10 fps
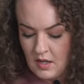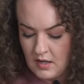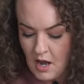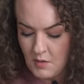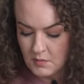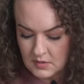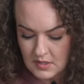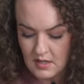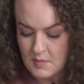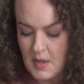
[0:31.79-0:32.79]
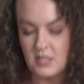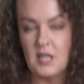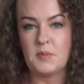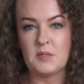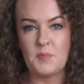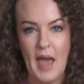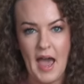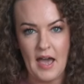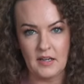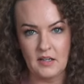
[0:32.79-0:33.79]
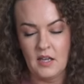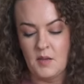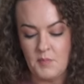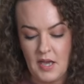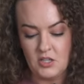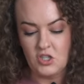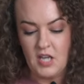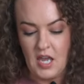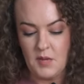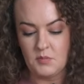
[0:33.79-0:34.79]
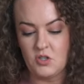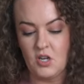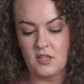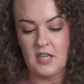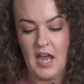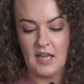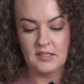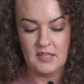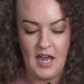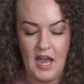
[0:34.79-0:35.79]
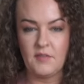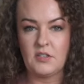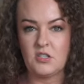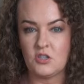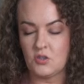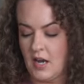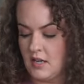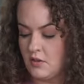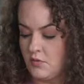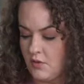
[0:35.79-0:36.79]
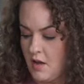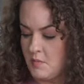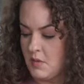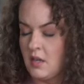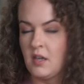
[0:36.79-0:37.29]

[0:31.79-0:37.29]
Now, it's not that mesh tape is bad. Mesh tape just has to have its strength from